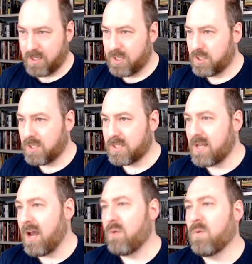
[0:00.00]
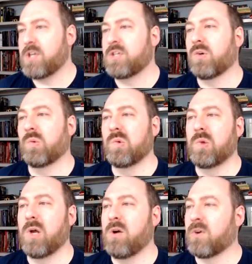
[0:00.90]
She does not wish to
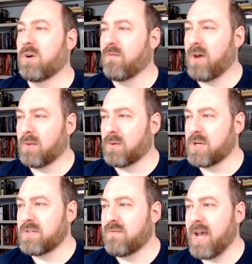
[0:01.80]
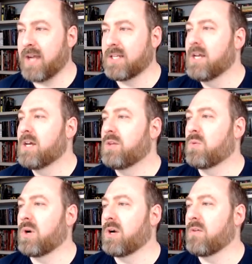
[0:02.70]
rule over her followers. In fact, the
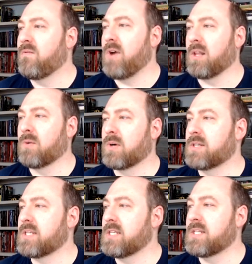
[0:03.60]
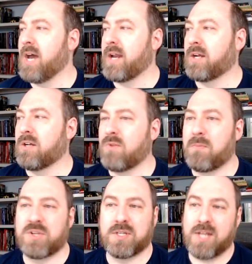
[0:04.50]
word followers is not a good
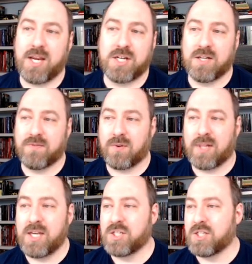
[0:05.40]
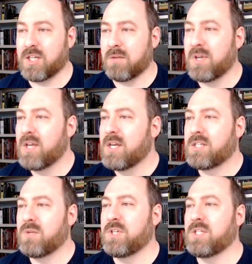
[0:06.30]
representation of the relationship.
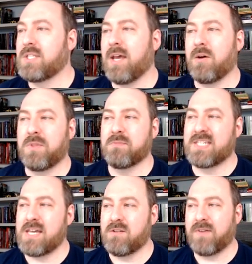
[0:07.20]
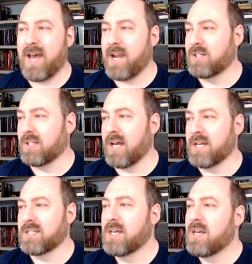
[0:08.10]
She wishes to help them
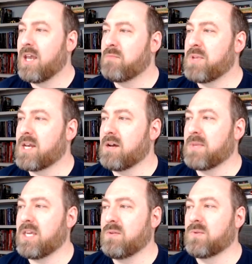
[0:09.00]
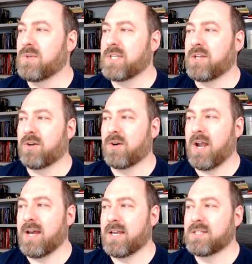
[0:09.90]
self-actualize and become equals in her
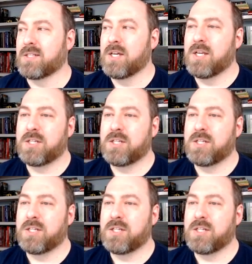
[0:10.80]
eyes.